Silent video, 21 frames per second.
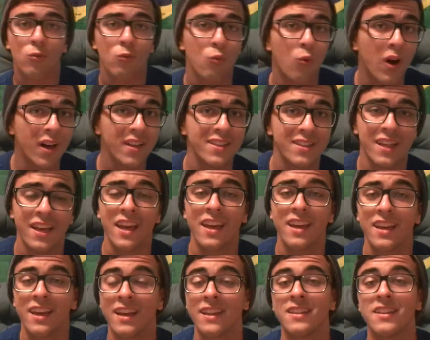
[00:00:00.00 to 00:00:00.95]
one
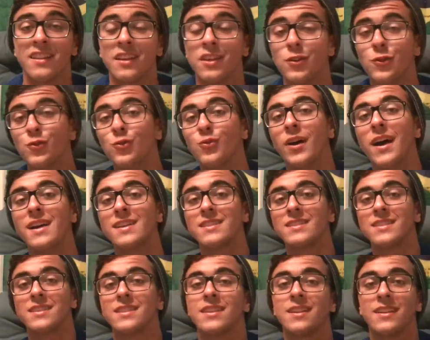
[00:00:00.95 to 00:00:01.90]
day in the
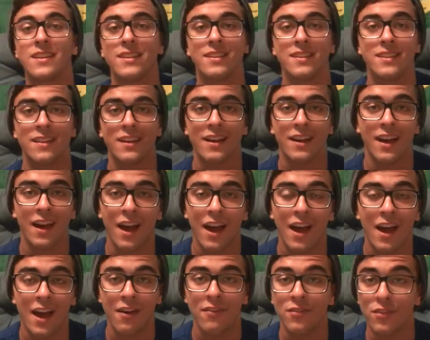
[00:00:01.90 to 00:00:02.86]
US that I
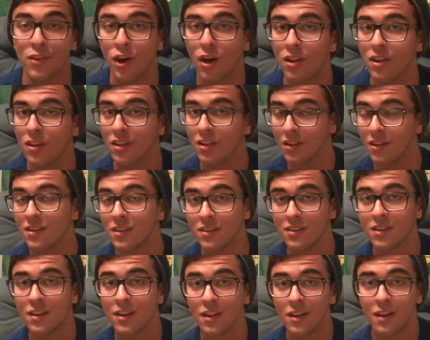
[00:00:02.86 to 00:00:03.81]
have not
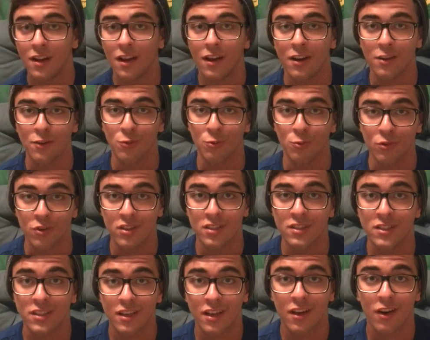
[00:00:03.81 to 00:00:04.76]
learned a new
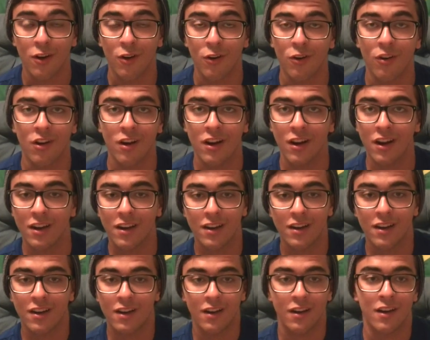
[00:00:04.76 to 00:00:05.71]
word or
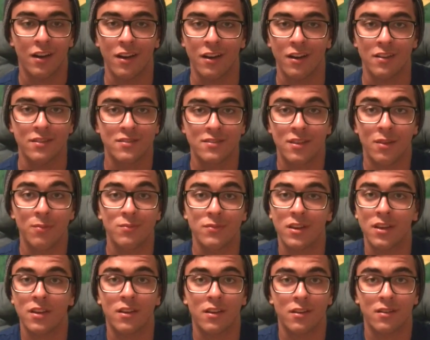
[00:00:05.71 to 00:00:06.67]

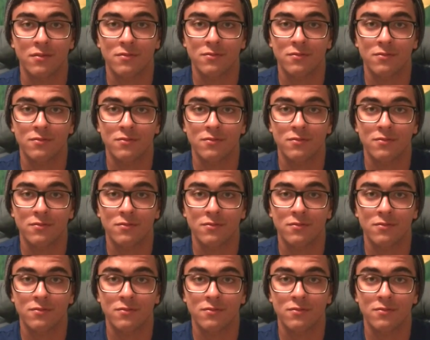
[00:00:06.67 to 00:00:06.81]
something